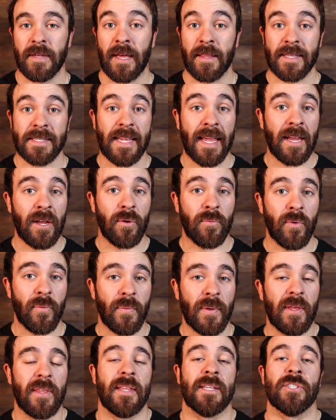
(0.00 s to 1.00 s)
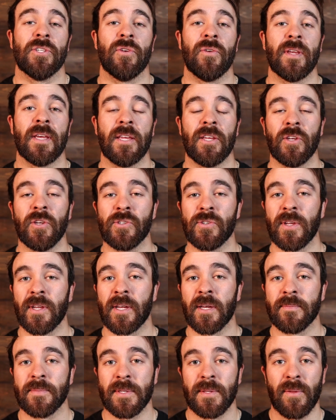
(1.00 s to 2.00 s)
Now, this hangover feeling that you get usually
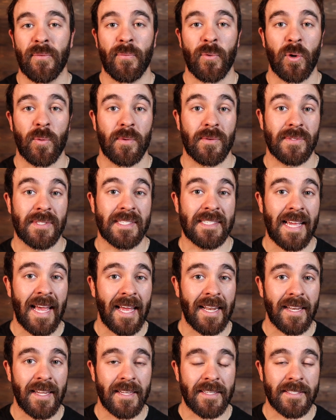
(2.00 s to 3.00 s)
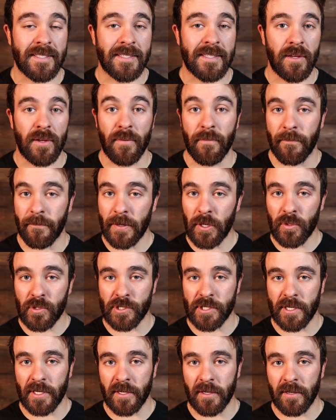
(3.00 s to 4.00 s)
comes in the form of sadness,
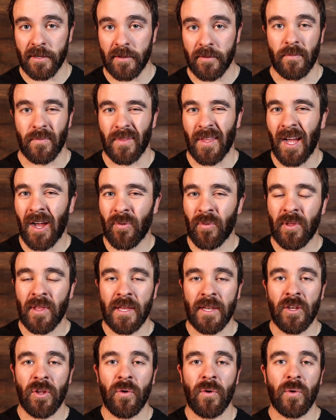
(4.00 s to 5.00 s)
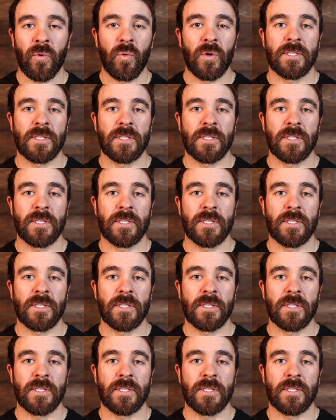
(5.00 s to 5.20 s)
confusion, not really knowing